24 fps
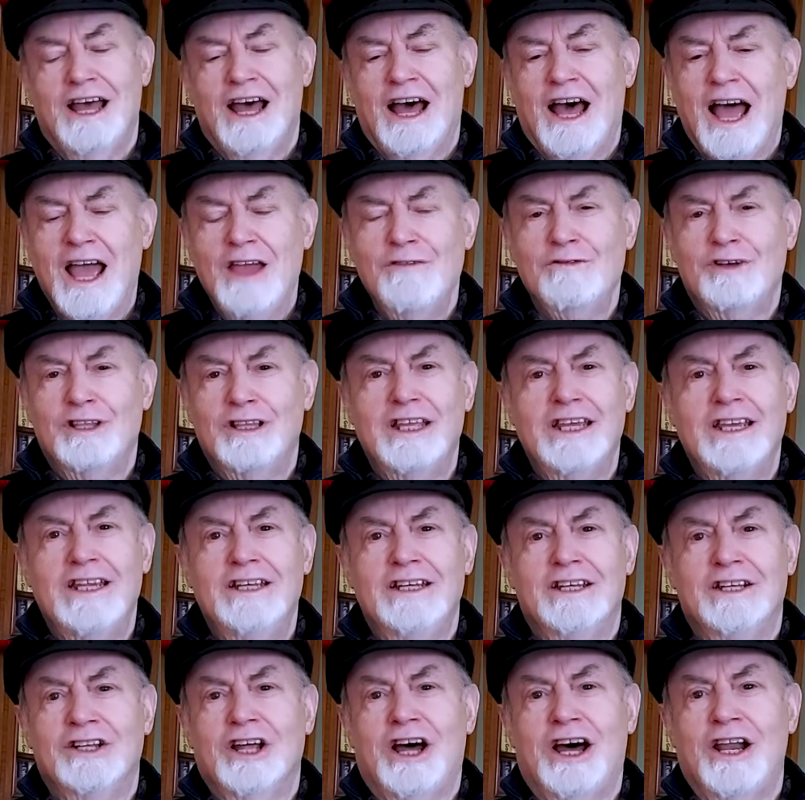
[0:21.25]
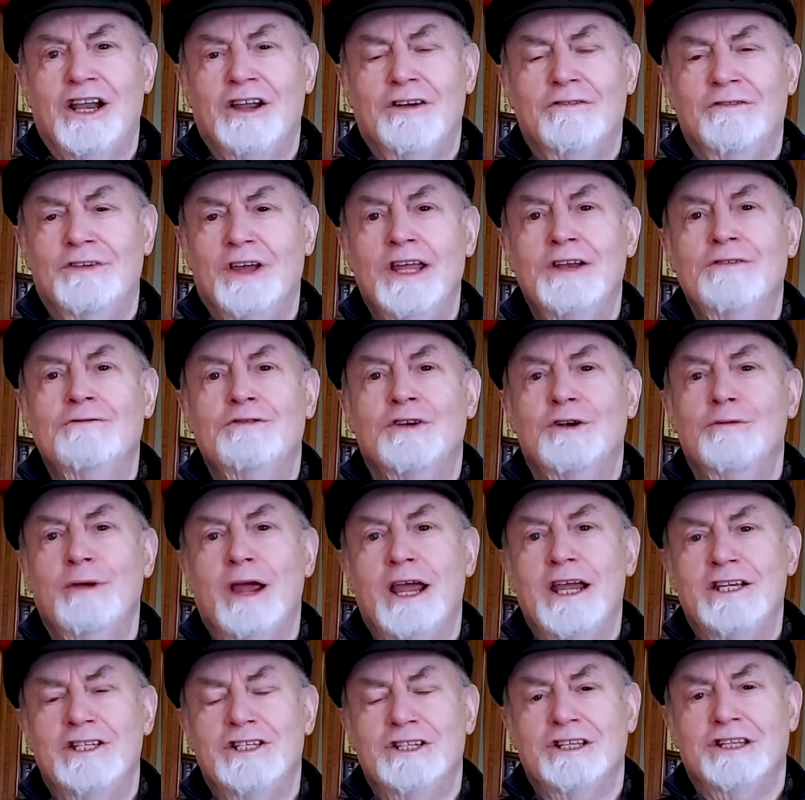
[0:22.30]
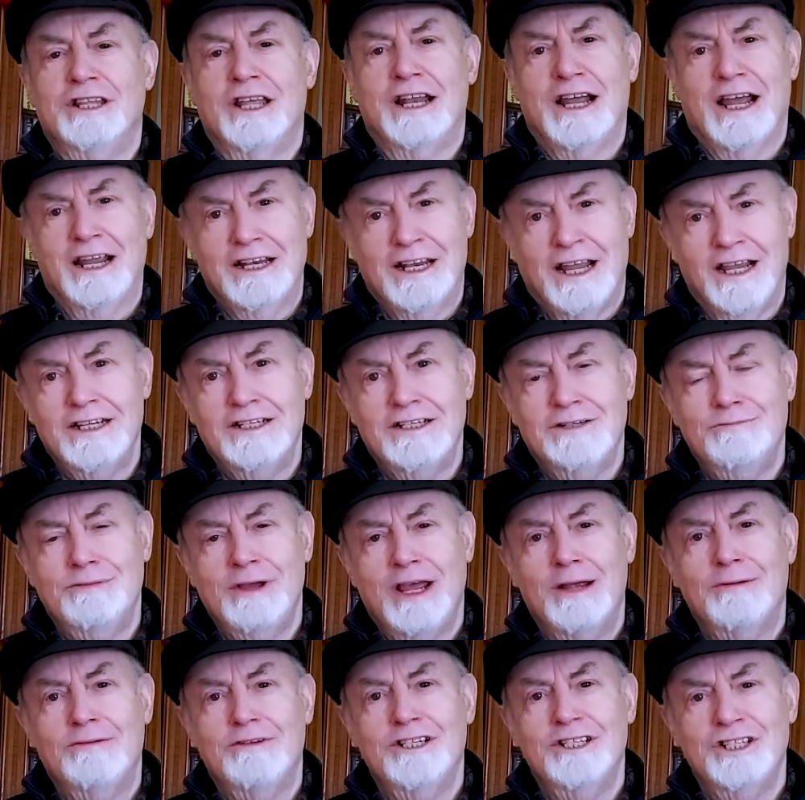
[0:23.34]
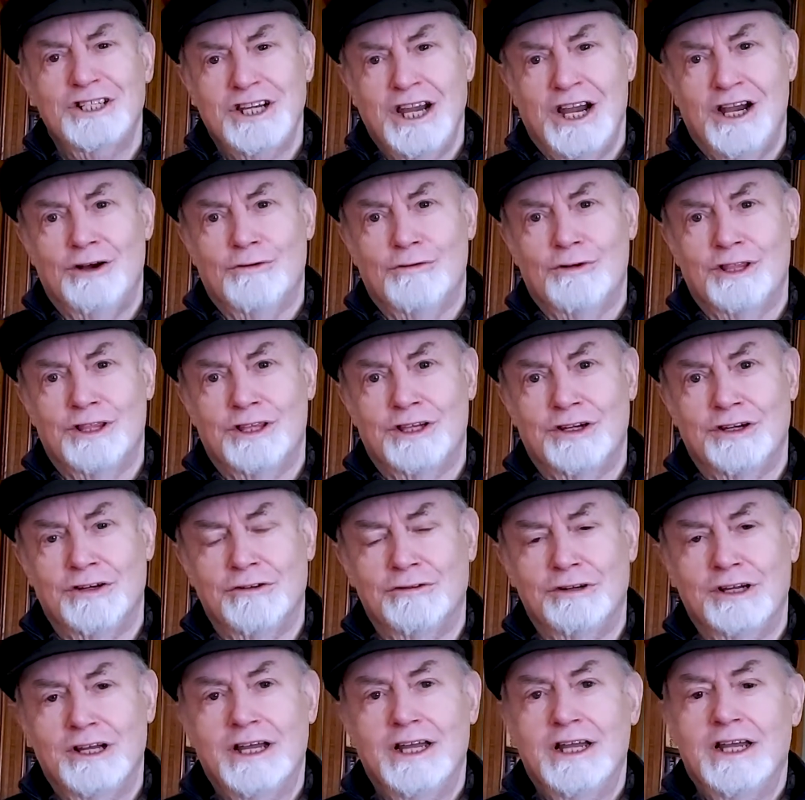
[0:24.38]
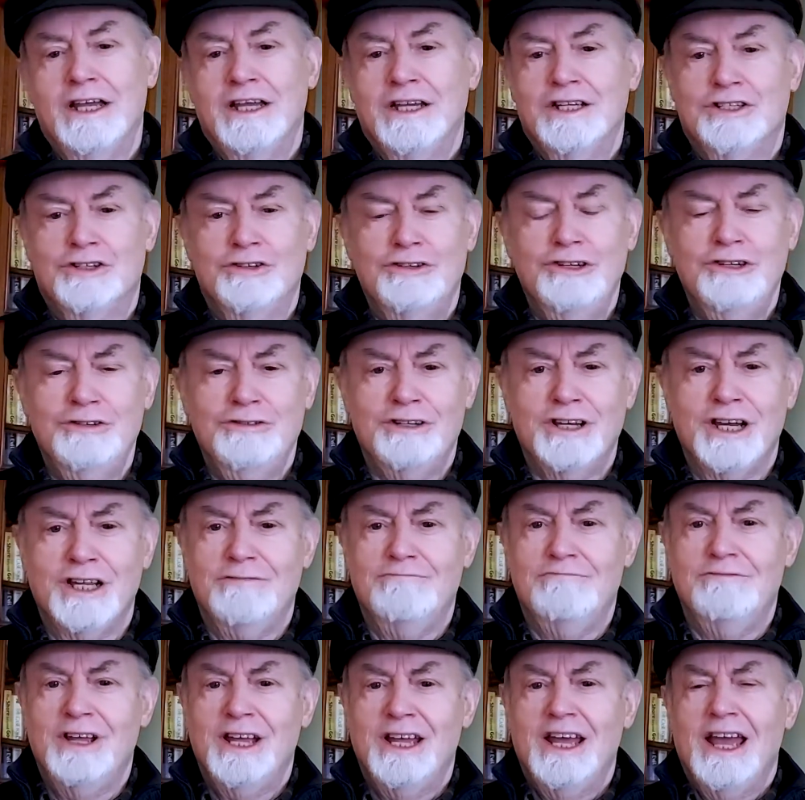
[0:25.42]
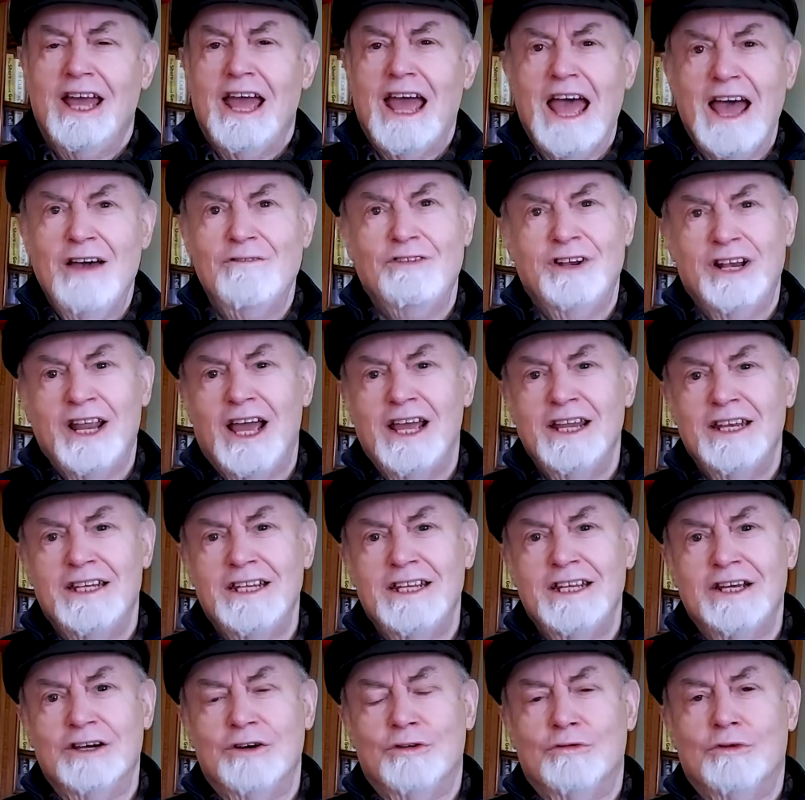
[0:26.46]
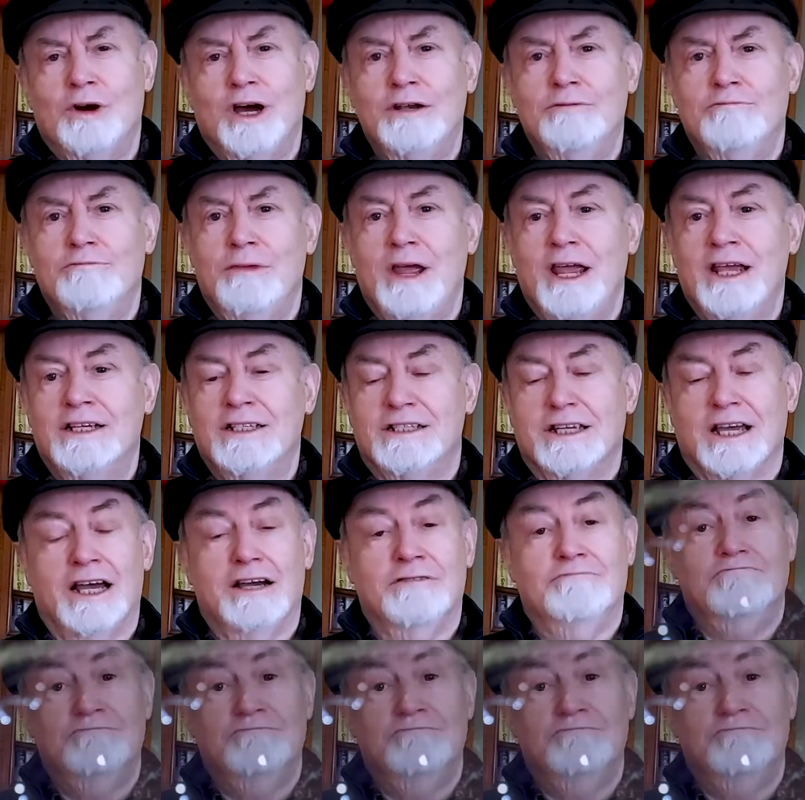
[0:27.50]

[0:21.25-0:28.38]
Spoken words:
I've gleaned a lot of information that I'd like to be able to share with you, so you can have an idea what makes a